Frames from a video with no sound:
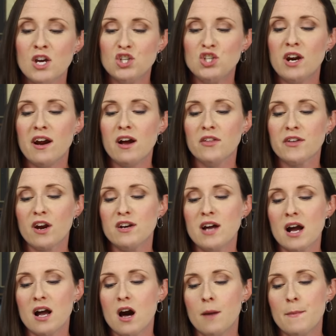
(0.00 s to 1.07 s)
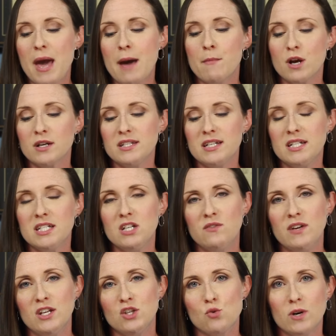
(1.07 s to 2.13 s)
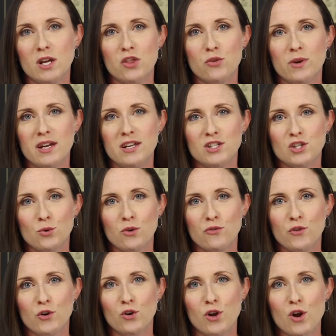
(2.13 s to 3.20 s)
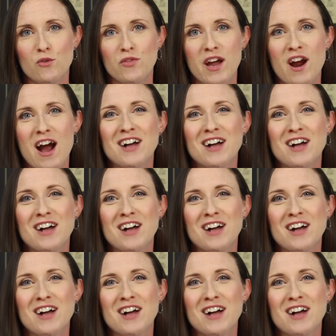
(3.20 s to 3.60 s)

Sharehealthcare.com, MRCTV23 is the referral code there.